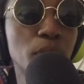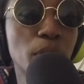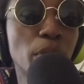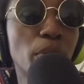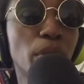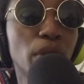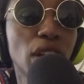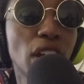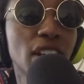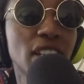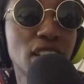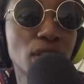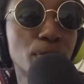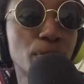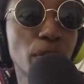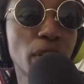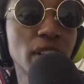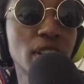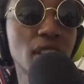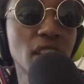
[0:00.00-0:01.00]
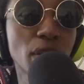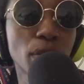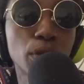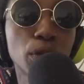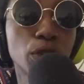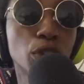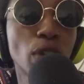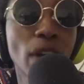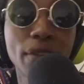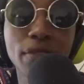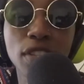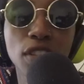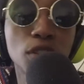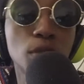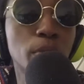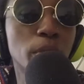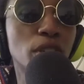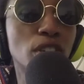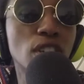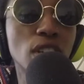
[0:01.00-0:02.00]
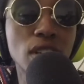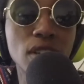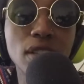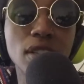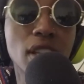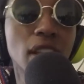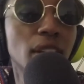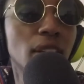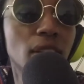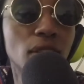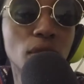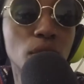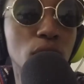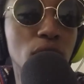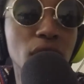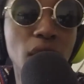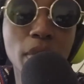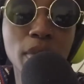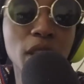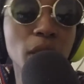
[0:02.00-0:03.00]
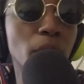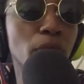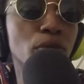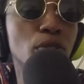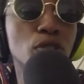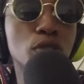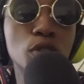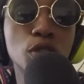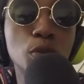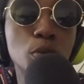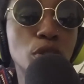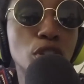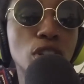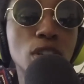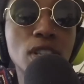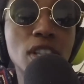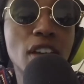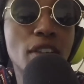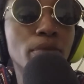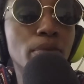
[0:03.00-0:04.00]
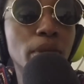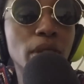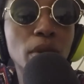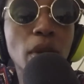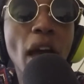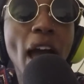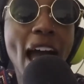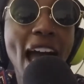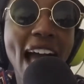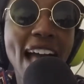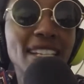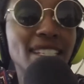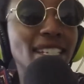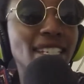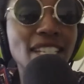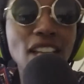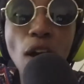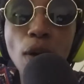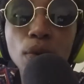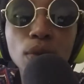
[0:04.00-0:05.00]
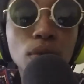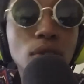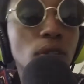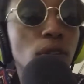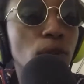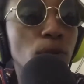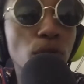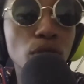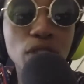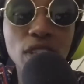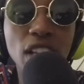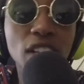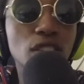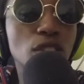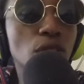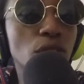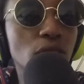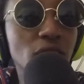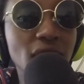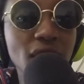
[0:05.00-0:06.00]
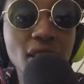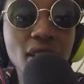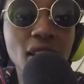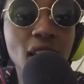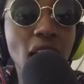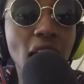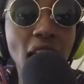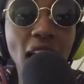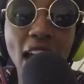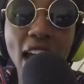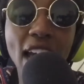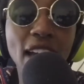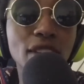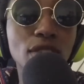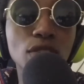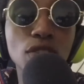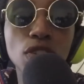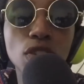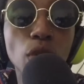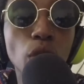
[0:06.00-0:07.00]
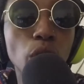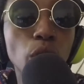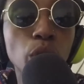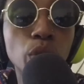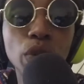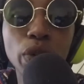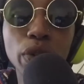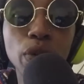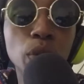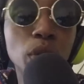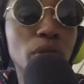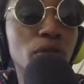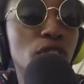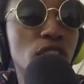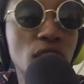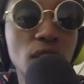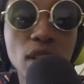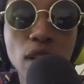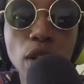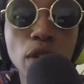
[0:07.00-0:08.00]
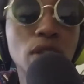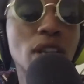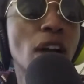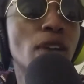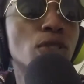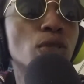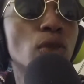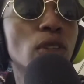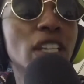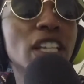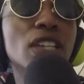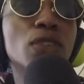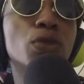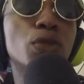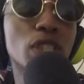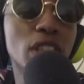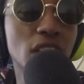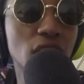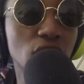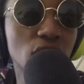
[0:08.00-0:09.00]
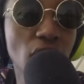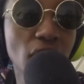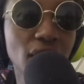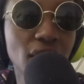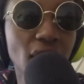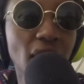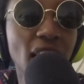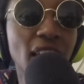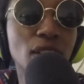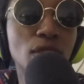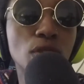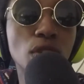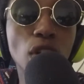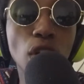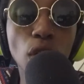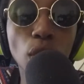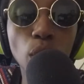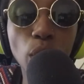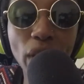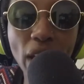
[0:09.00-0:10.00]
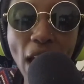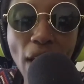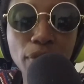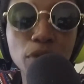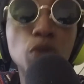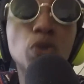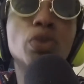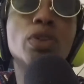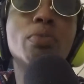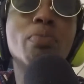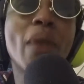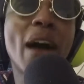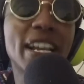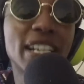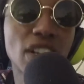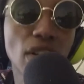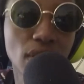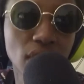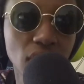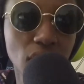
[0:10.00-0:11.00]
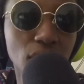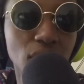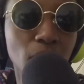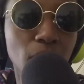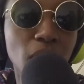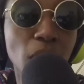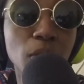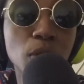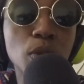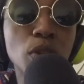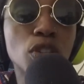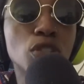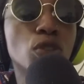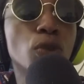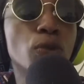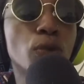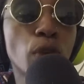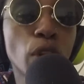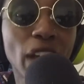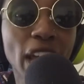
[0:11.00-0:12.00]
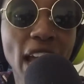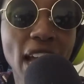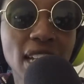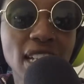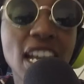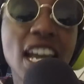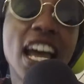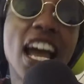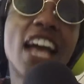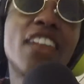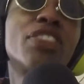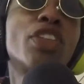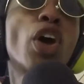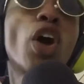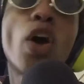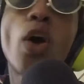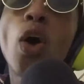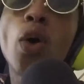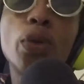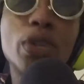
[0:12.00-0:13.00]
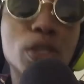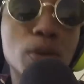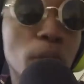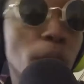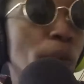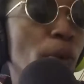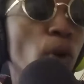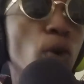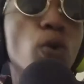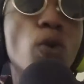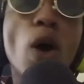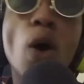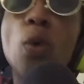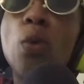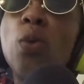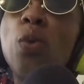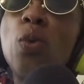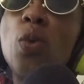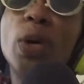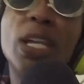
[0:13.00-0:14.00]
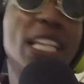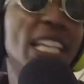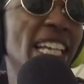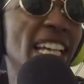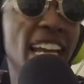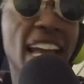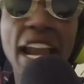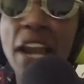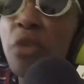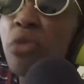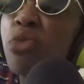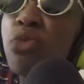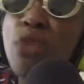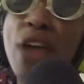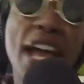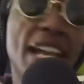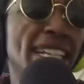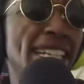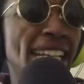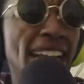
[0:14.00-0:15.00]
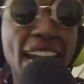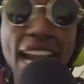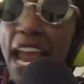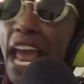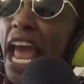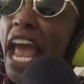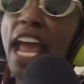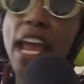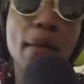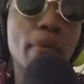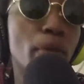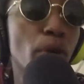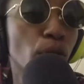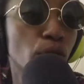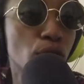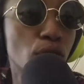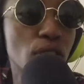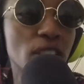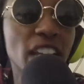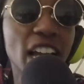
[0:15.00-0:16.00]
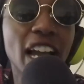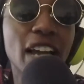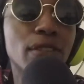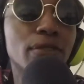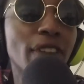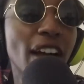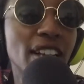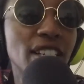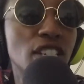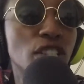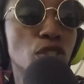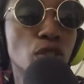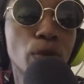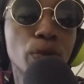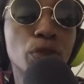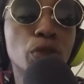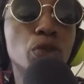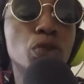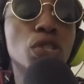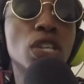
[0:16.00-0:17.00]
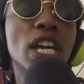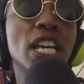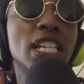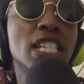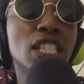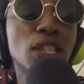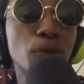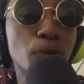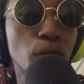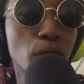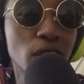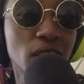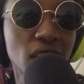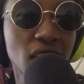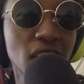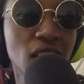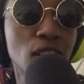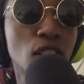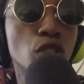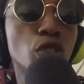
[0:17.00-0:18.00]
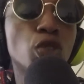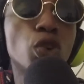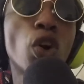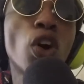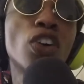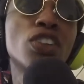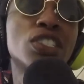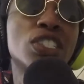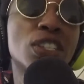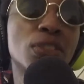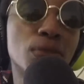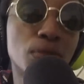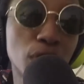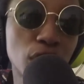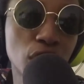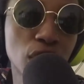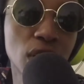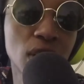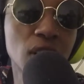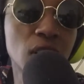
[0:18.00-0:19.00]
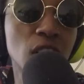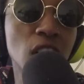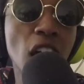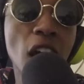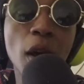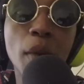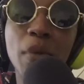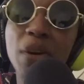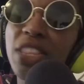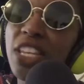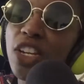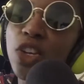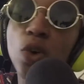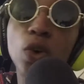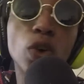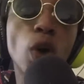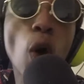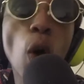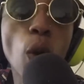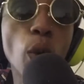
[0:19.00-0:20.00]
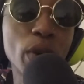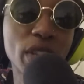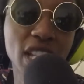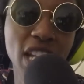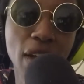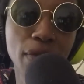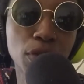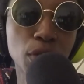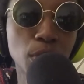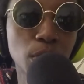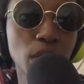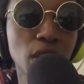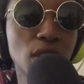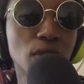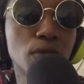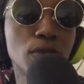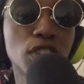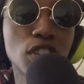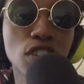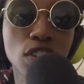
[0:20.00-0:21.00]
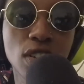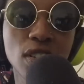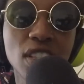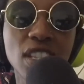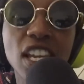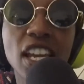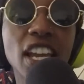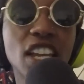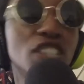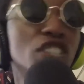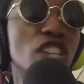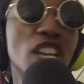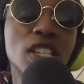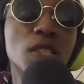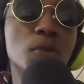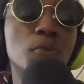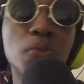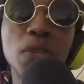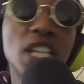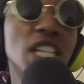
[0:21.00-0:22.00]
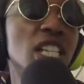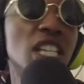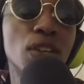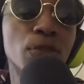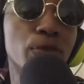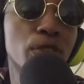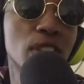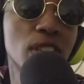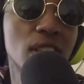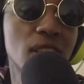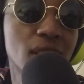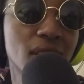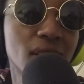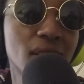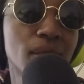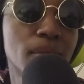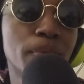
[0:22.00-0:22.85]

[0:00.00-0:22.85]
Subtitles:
People are different, therefore you have suspicions, and some of those suspicions have been handed down for centuries, and we've just learned how to live with each other, and we have to remind ourselves sometimes because you forget, and there are always people who are willing and ready and able to take advantage of those differences to cause divisions, but they don't always have to be divisions. They can just be differences.